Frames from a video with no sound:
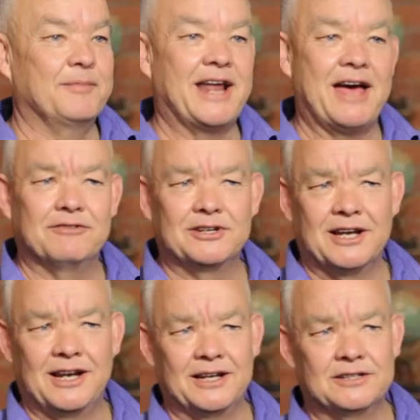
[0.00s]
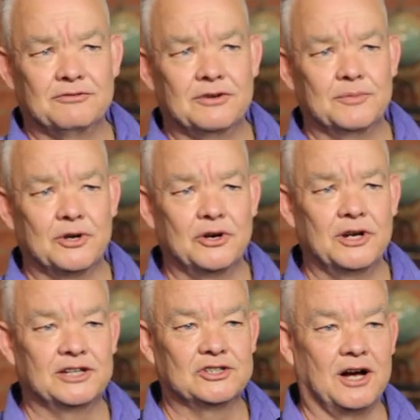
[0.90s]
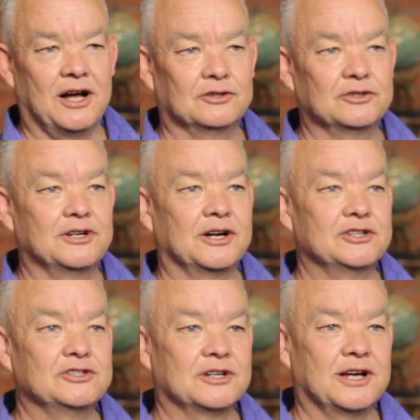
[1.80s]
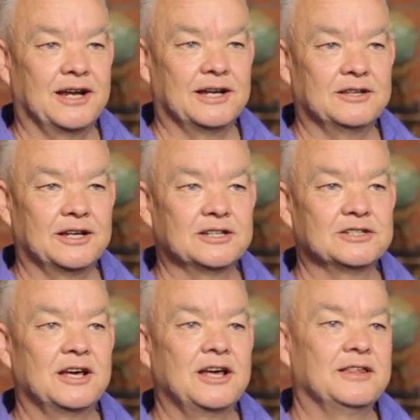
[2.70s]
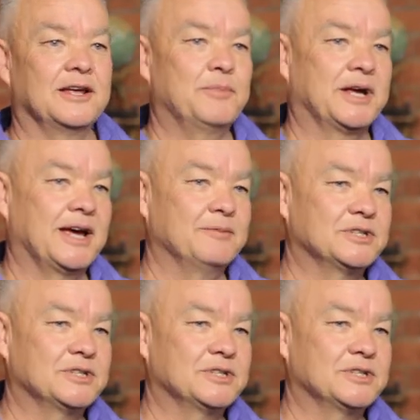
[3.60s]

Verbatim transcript: an avid collector from an early childhood. I used to collect things that became